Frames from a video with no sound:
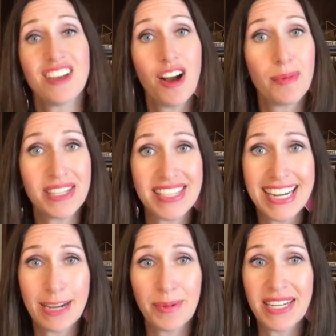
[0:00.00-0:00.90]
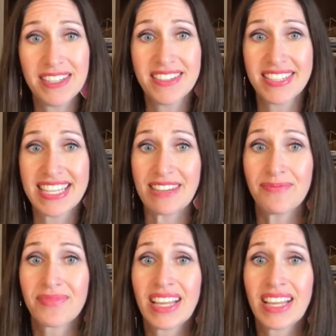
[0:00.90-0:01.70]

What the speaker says: talk about setting up an LLC.